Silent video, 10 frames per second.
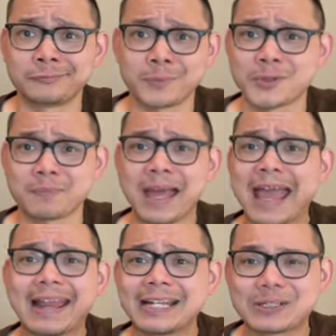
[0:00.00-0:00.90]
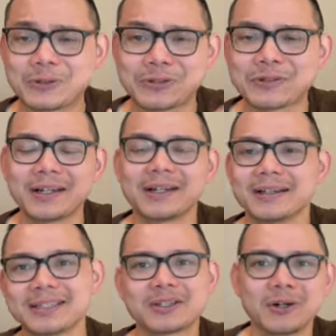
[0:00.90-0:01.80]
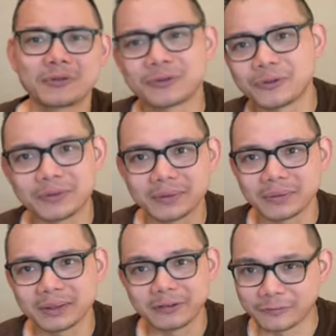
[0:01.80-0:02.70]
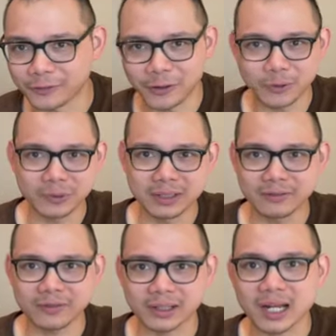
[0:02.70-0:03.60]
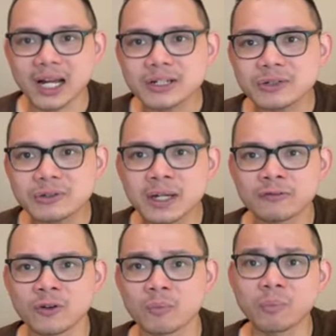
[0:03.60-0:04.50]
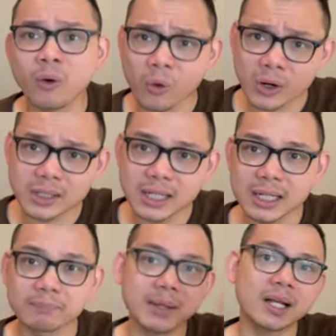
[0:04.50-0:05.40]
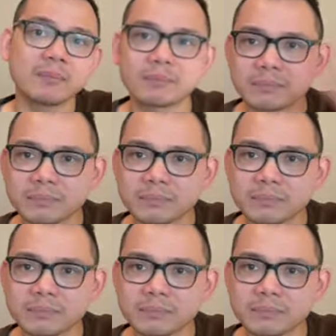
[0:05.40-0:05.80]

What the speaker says: Japan to Australia. It's go through a few different countries, a few ports, pick up